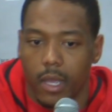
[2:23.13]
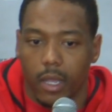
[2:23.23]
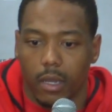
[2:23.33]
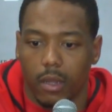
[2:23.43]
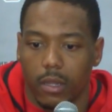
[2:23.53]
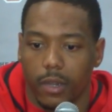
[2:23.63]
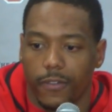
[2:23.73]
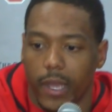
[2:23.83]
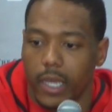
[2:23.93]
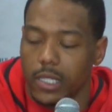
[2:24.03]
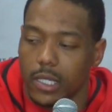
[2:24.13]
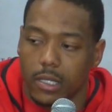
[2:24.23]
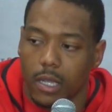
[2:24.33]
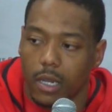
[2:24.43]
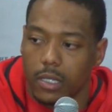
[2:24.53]
You know, they're fighting just
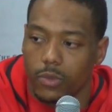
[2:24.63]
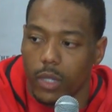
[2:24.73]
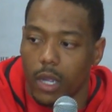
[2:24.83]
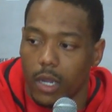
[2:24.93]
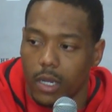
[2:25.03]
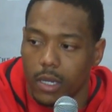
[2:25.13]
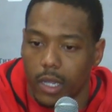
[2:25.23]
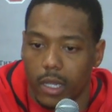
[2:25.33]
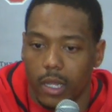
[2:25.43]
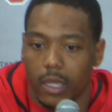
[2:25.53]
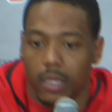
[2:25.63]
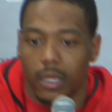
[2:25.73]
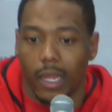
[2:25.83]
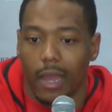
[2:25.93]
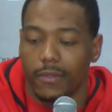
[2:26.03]
as hard as we are, and
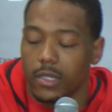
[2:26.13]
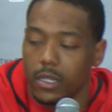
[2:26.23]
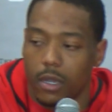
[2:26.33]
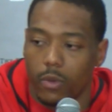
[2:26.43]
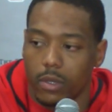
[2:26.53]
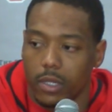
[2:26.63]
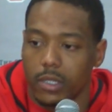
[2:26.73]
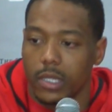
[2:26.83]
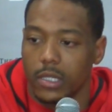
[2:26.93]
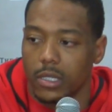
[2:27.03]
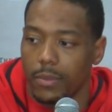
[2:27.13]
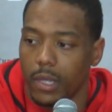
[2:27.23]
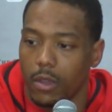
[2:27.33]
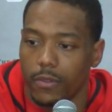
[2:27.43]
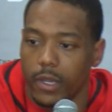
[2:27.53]
they obviously don't want their seasons to
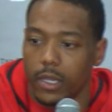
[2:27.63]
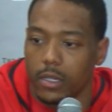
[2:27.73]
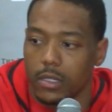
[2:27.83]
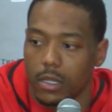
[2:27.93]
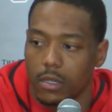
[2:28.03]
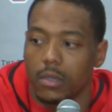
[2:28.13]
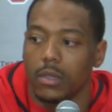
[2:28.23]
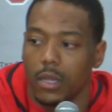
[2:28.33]
be over either, so